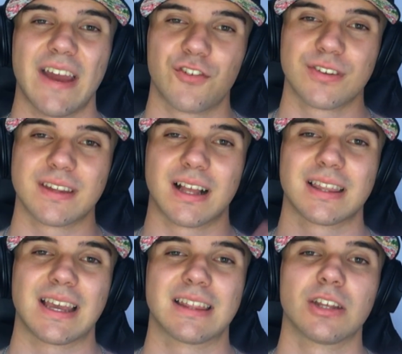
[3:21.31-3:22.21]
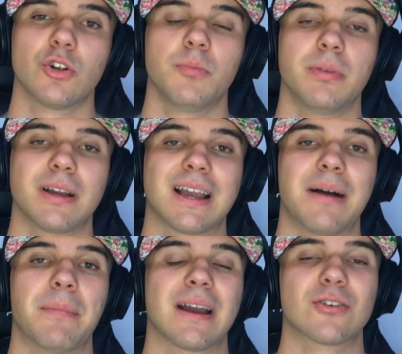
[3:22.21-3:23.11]
every single day until you'll
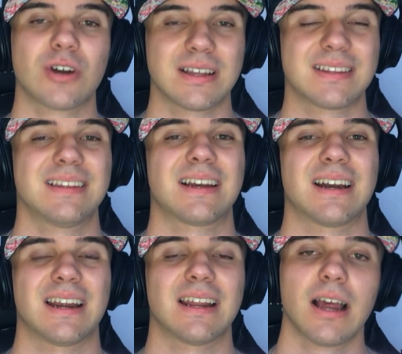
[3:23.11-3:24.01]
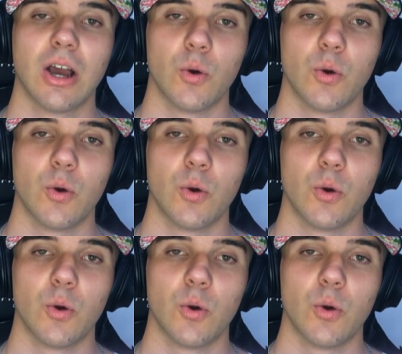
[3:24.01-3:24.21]
become a great sneakerhead.